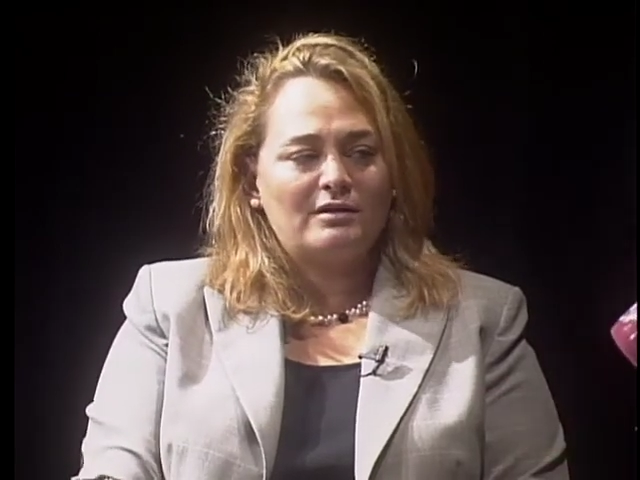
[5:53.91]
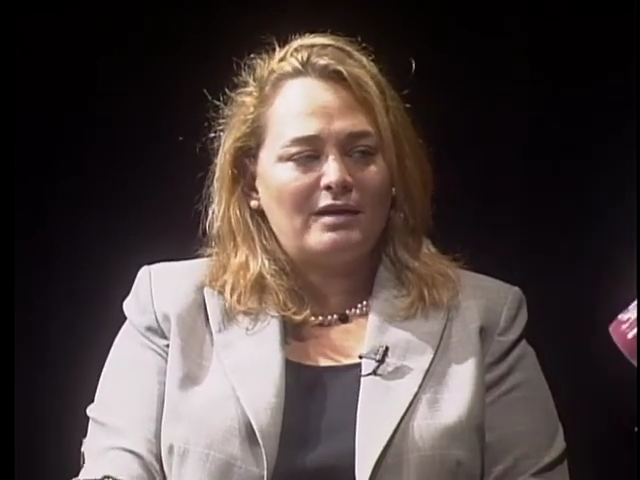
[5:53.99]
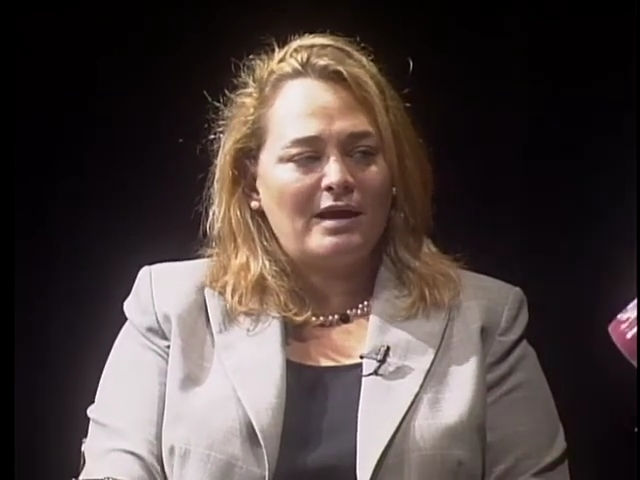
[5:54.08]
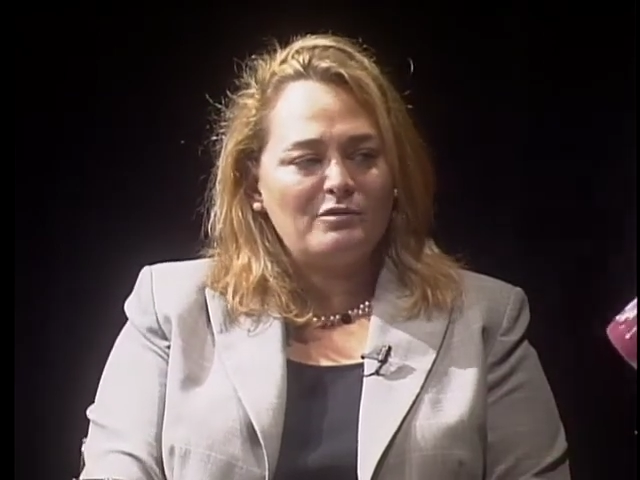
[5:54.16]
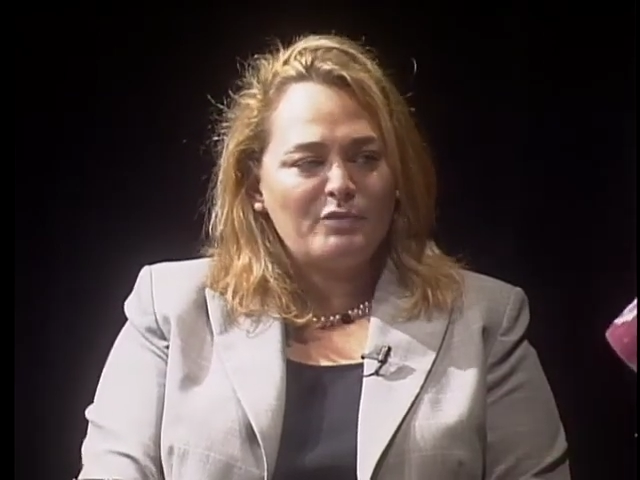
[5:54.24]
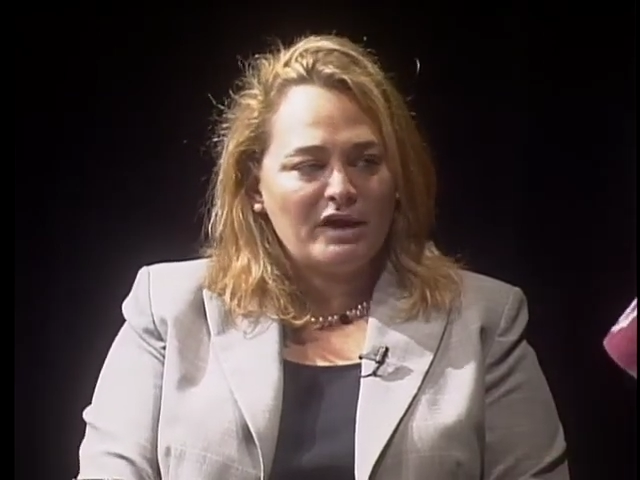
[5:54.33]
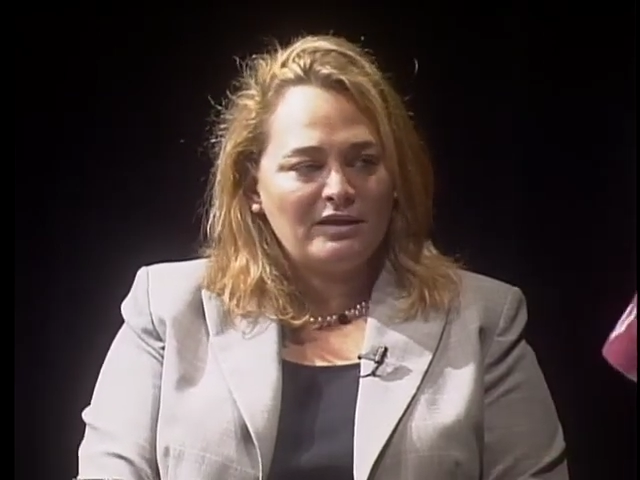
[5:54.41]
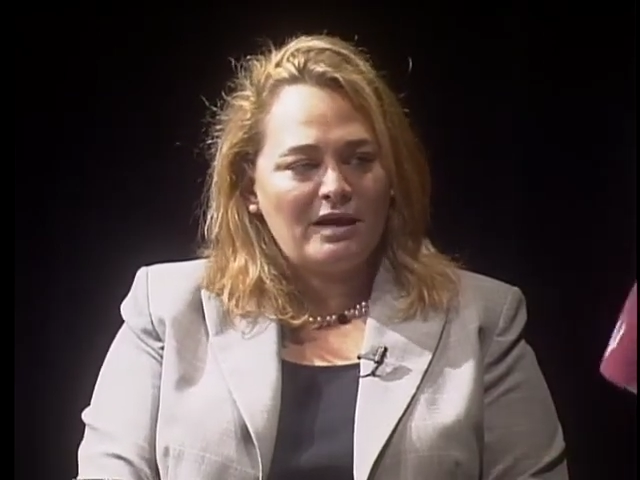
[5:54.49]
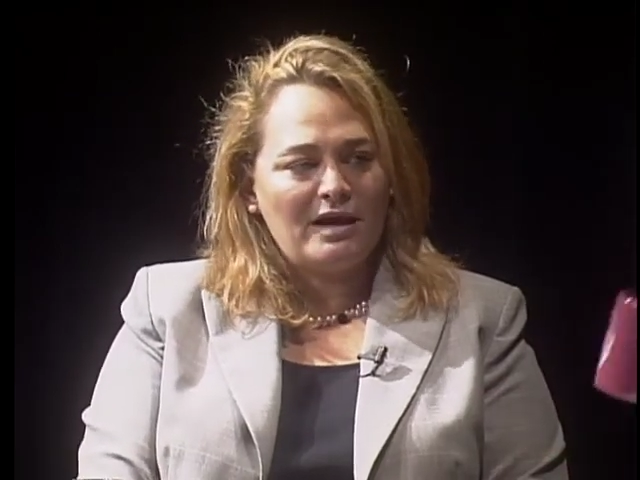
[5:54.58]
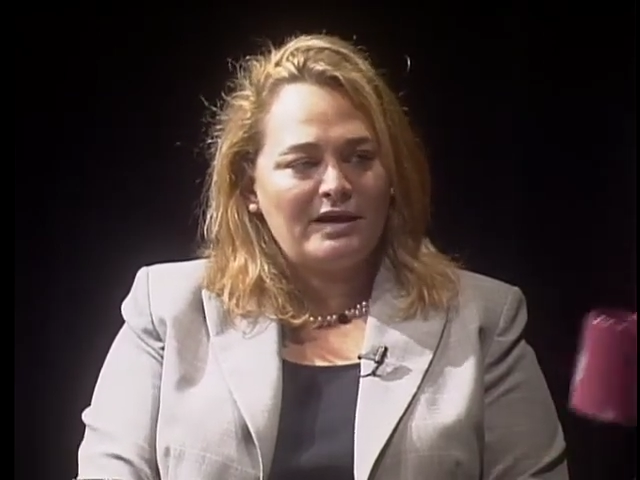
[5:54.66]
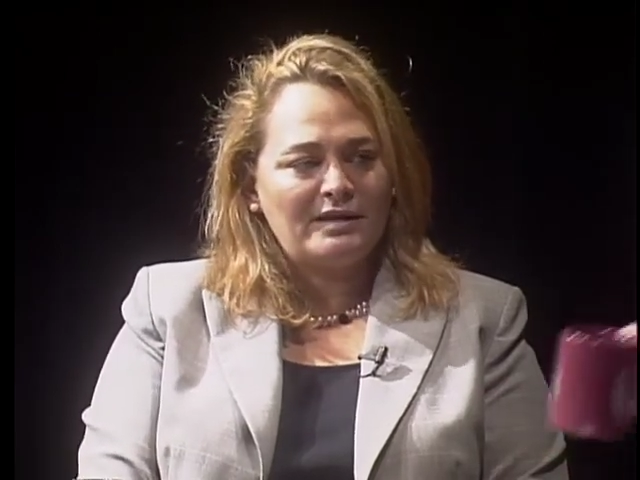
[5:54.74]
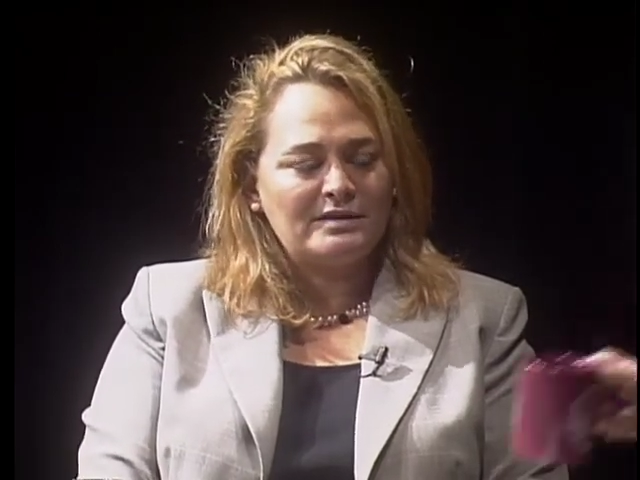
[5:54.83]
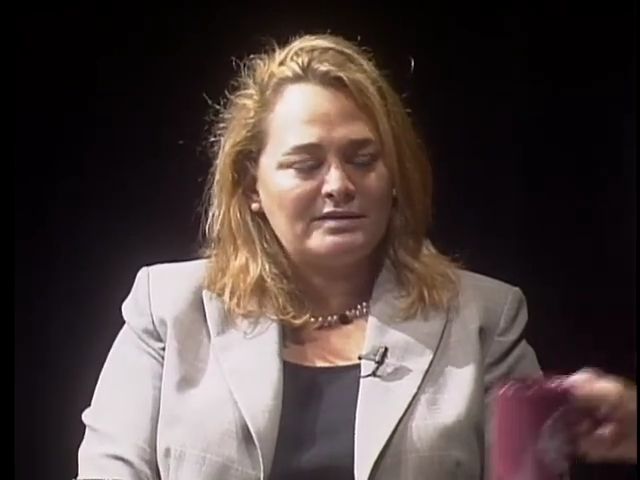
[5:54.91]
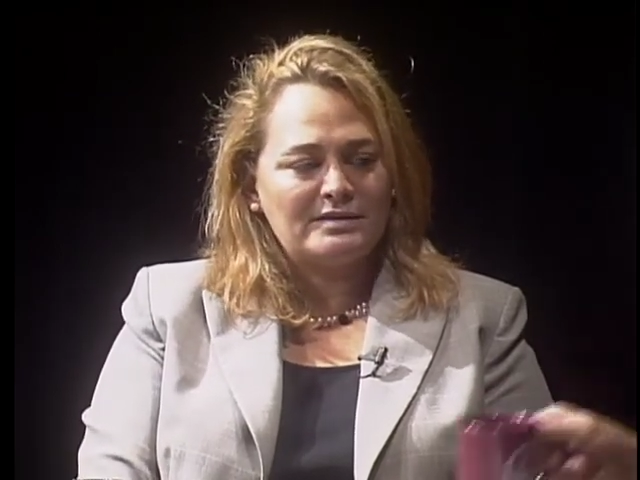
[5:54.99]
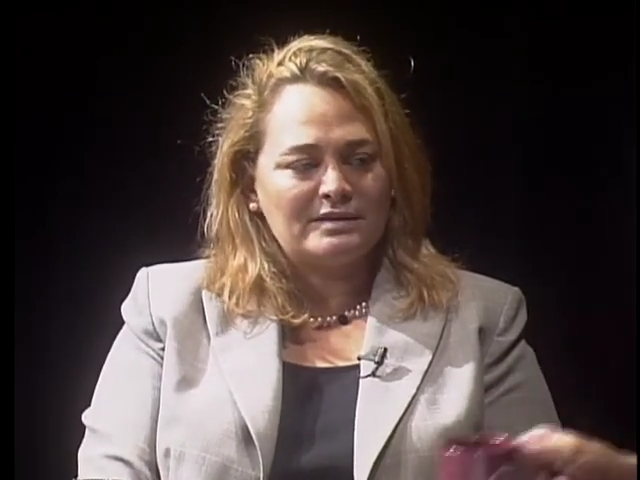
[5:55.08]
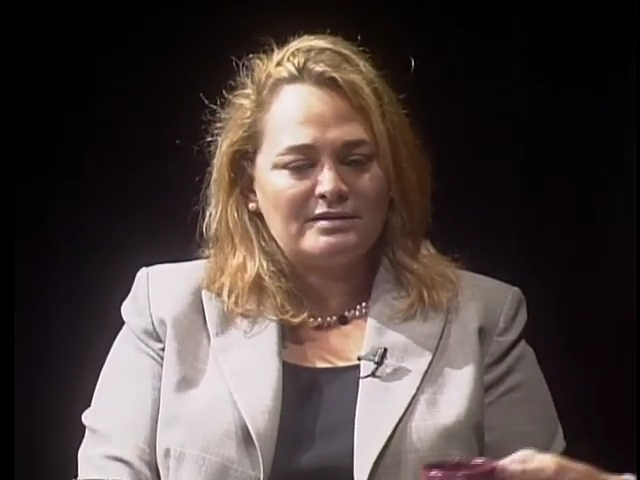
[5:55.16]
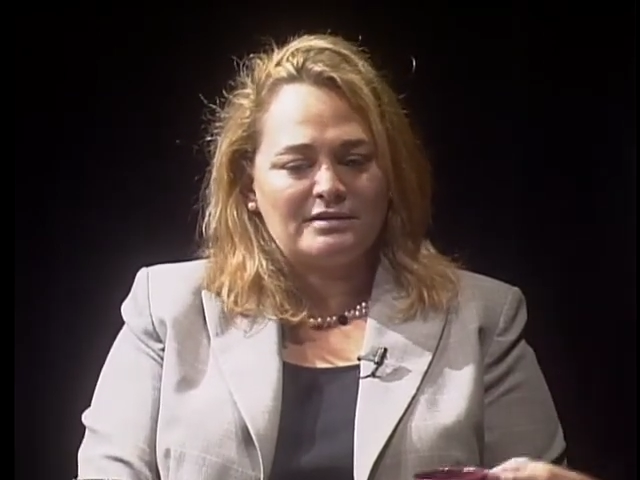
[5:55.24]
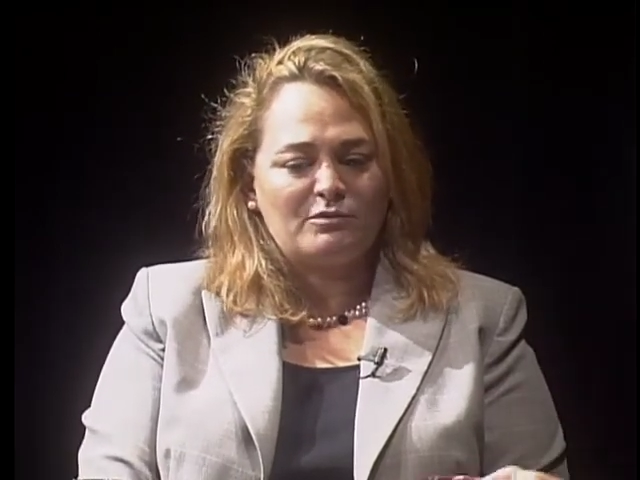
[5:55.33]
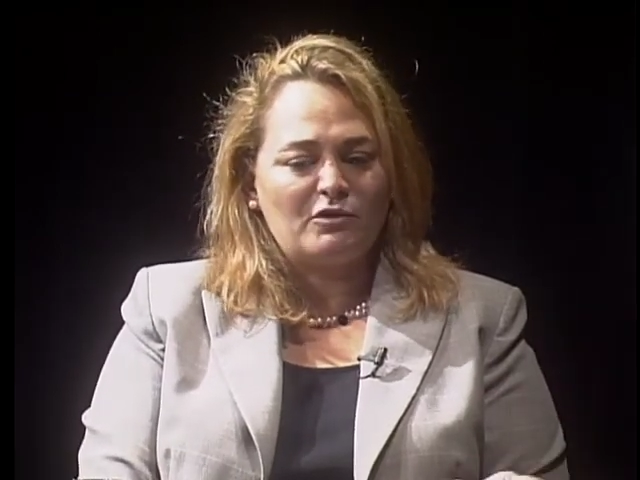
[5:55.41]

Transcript: line-by-line system,